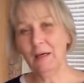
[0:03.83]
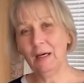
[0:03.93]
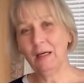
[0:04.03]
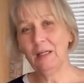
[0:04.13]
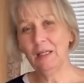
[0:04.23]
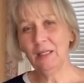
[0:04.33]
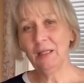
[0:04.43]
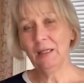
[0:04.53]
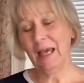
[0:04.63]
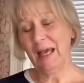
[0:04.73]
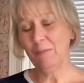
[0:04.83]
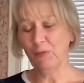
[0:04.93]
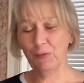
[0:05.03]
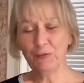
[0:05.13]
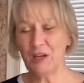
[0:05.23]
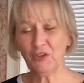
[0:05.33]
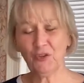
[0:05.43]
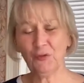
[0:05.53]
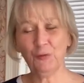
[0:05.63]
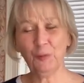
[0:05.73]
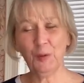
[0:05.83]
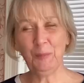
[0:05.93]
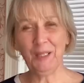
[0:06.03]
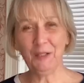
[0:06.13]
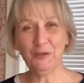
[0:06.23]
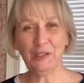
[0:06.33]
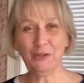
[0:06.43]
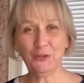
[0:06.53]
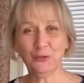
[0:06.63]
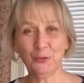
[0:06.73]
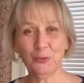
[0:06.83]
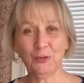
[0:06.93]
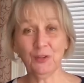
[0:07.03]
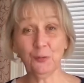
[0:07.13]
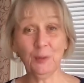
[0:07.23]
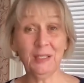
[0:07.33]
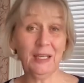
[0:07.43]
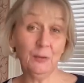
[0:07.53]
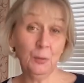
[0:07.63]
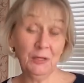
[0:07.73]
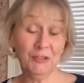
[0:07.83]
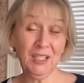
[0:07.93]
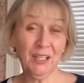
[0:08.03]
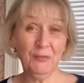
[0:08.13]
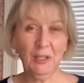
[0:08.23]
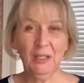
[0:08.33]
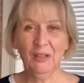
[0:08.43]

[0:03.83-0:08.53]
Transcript: I am fresh from the piano teachers course this weekend, where I give